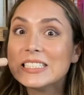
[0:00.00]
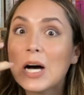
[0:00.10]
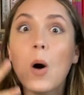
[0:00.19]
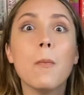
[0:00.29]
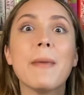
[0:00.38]

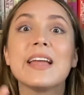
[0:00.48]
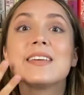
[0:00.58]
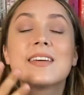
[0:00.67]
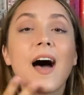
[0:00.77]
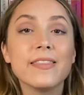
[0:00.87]
Oh my
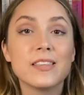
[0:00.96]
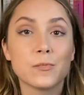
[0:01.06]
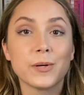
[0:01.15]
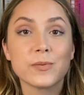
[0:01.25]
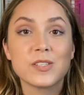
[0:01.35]
God, this
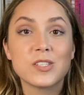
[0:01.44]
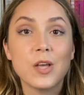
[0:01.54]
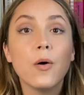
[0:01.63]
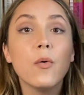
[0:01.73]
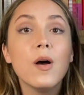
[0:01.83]
book was
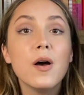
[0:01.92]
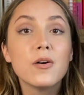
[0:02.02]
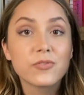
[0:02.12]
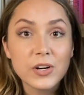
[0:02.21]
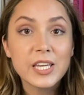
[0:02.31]
so
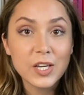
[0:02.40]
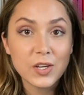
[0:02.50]
freaking